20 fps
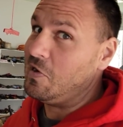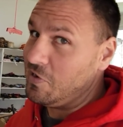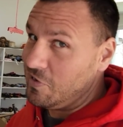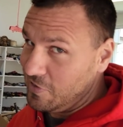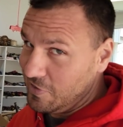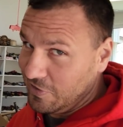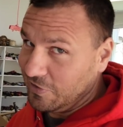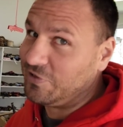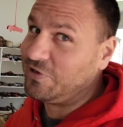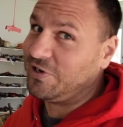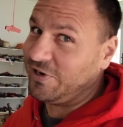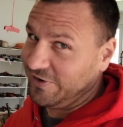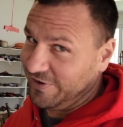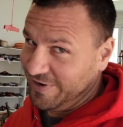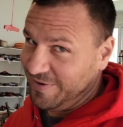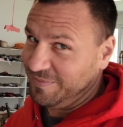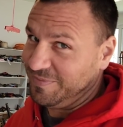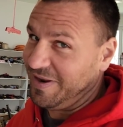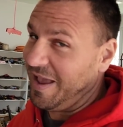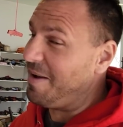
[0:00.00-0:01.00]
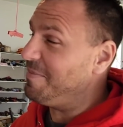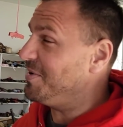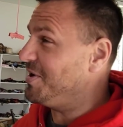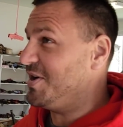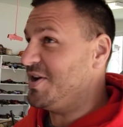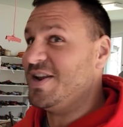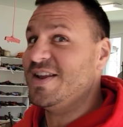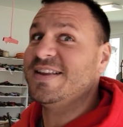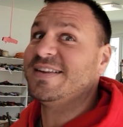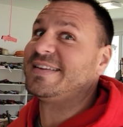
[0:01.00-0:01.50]
Egypt. I
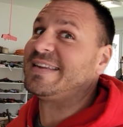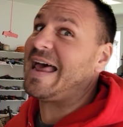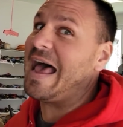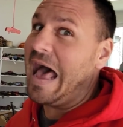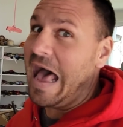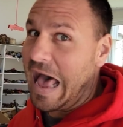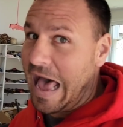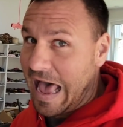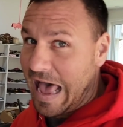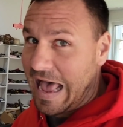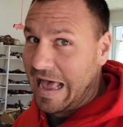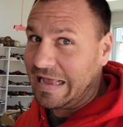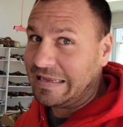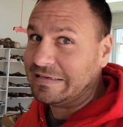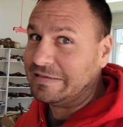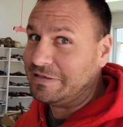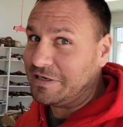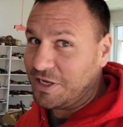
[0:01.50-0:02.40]
mean, it's hot